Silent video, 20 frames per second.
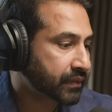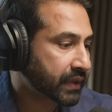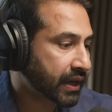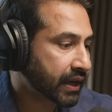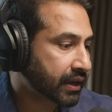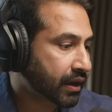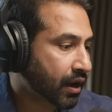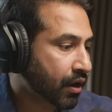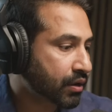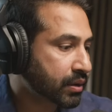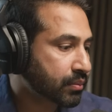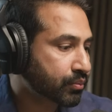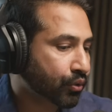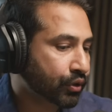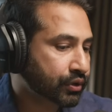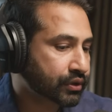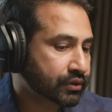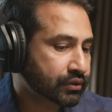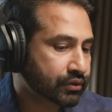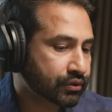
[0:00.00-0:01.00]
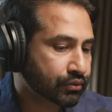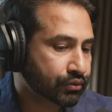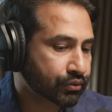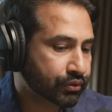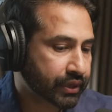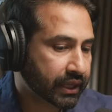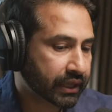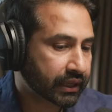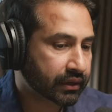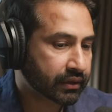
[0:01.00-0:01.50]
And how important do you
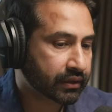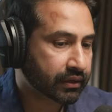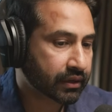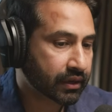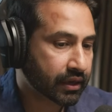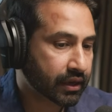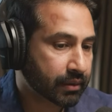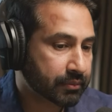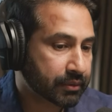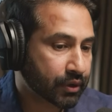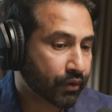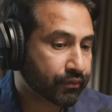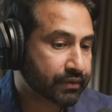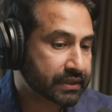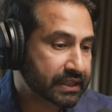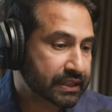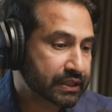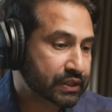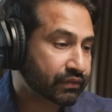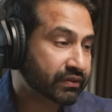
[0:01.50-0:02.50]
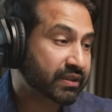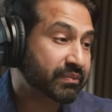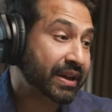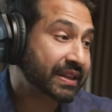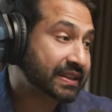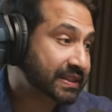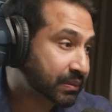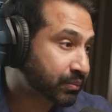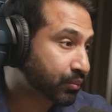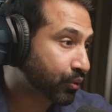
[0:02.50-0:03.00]
think, I mean, obviously it's of
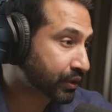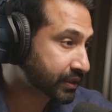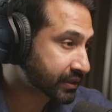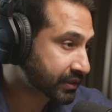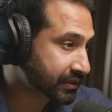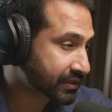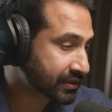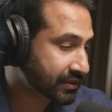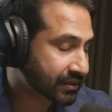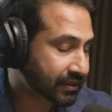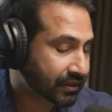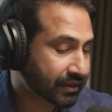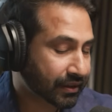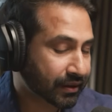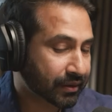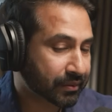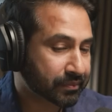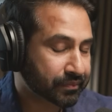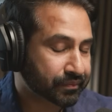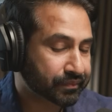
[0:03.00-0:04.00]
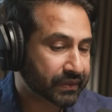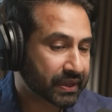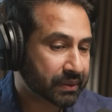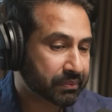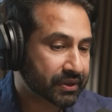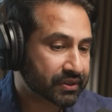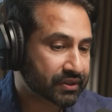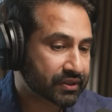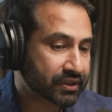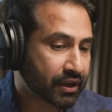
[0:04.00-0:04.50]
immense importance,
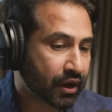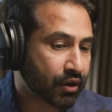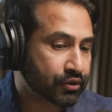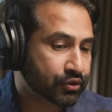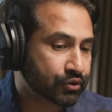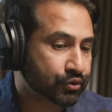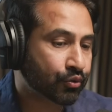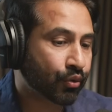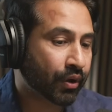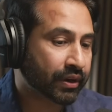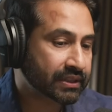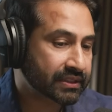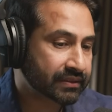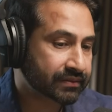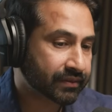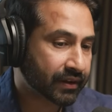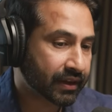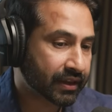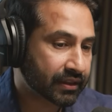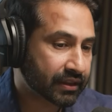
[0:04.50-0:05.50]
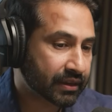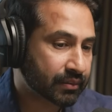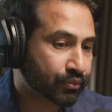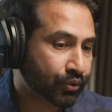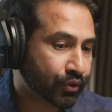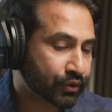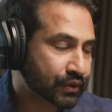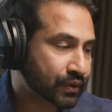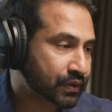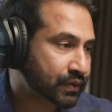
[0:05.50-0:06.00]
but just how do you quantify the
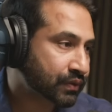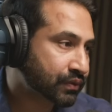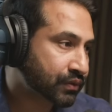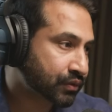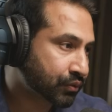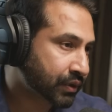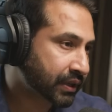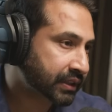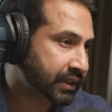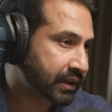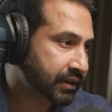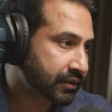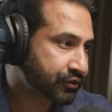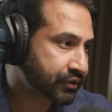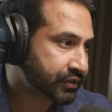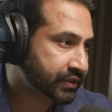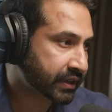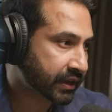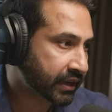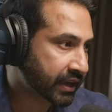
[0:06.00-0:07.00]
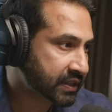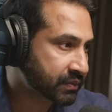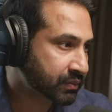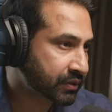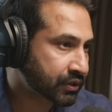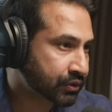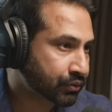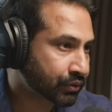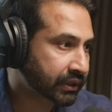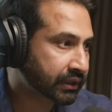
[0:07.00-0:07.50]
importance of the work that Al Jazeera has
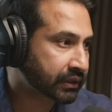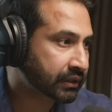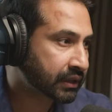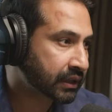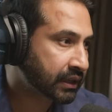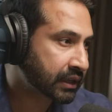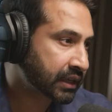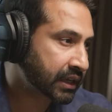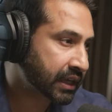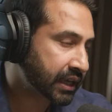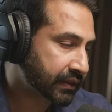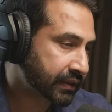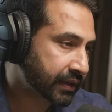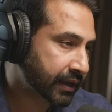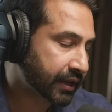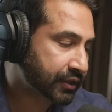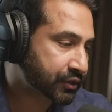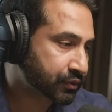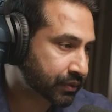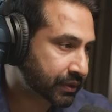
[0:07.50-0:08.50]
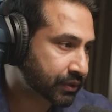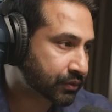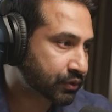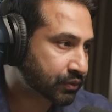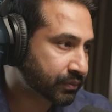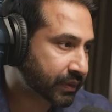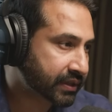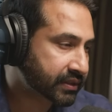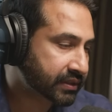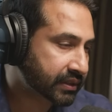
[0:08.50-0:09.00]
been doing in the last 22
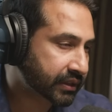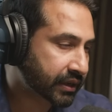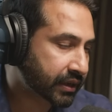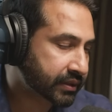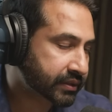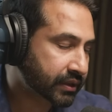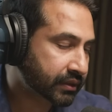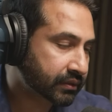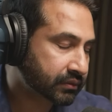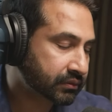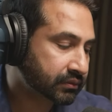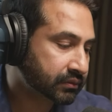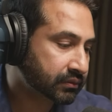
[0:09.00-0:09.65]
months in Gaza?